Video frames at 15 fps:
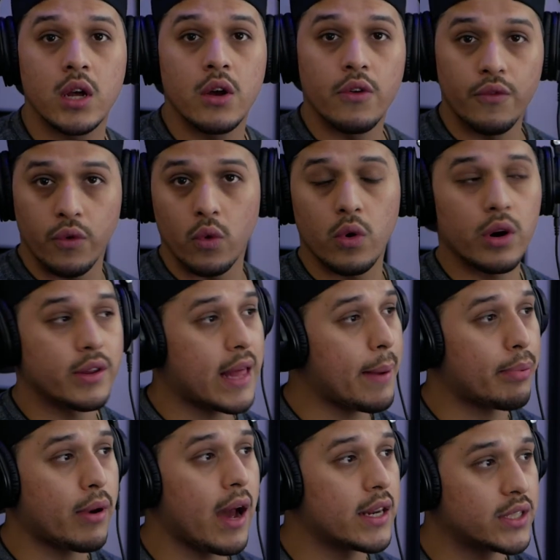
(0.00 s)
for that
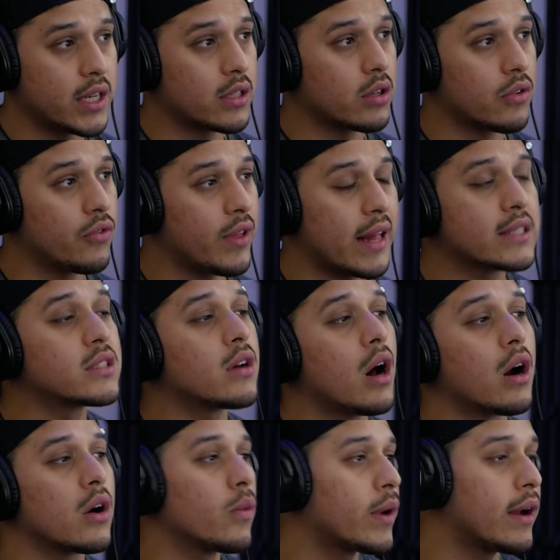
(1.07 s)
project or for that
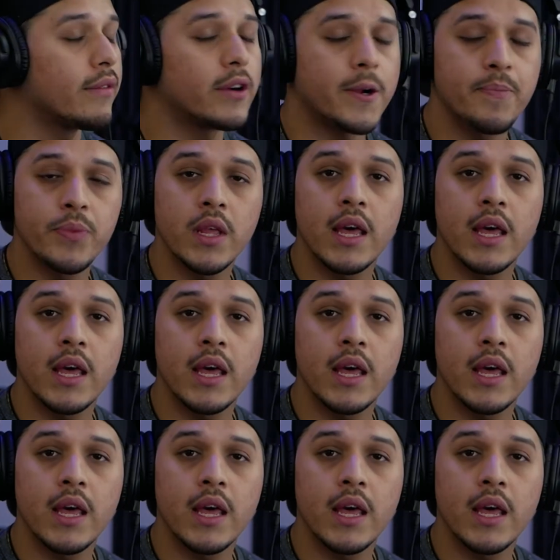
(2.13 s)
song or whatever,